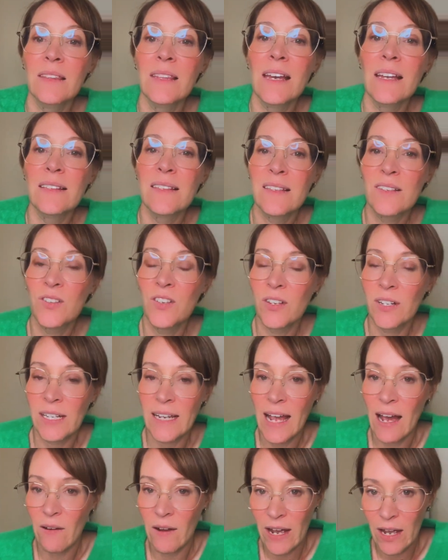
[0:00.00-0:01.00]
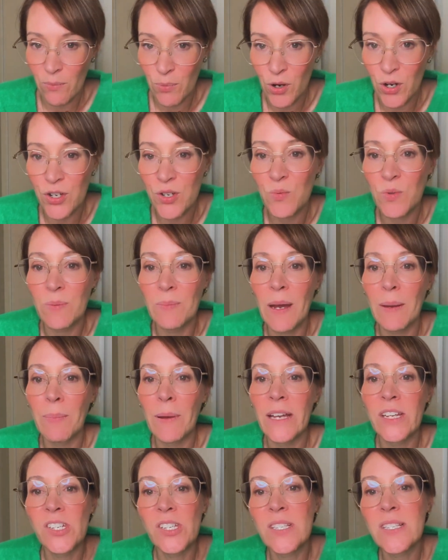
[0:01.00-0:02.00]
That's certainly how I approach it with my
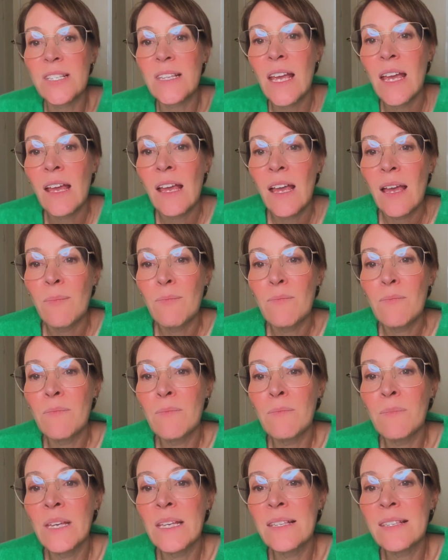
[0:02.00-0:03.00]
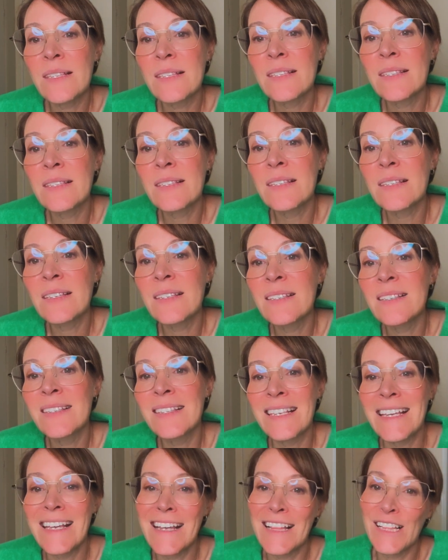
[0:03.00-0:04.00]
patients.
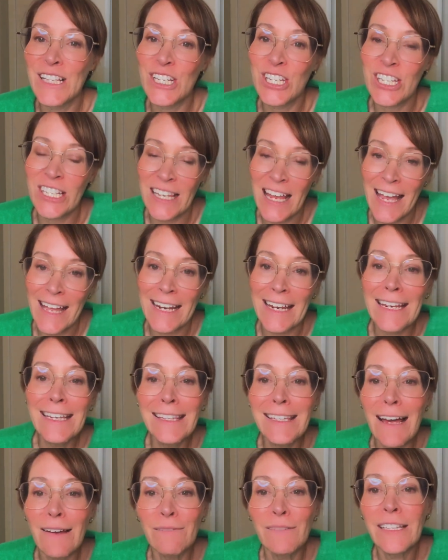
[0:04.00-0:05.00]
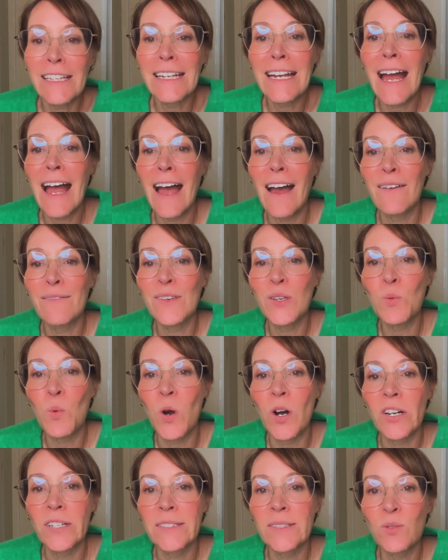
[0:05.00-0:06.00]
Mrs. English Lady, lovely to have you
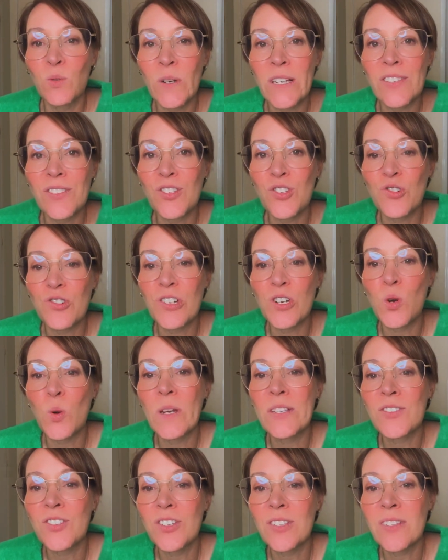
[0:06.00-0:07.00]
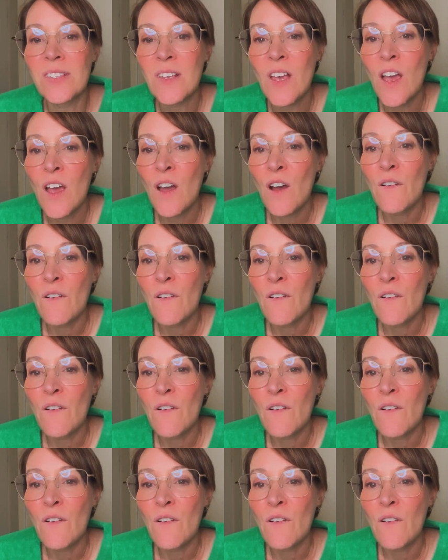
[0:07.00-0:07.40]
on. Always enjoy your questions.